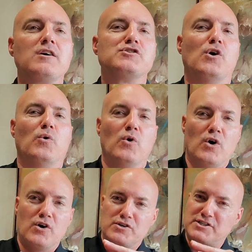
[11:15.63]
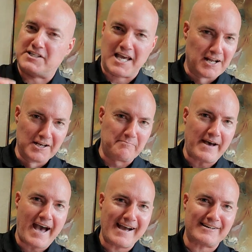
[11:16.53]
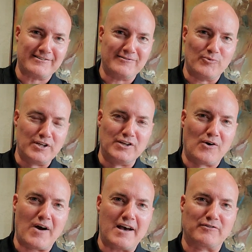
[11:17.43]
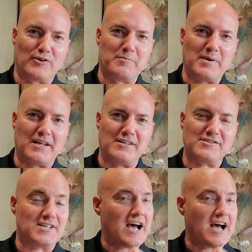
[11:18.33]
So scale it back when you don't have good opinions.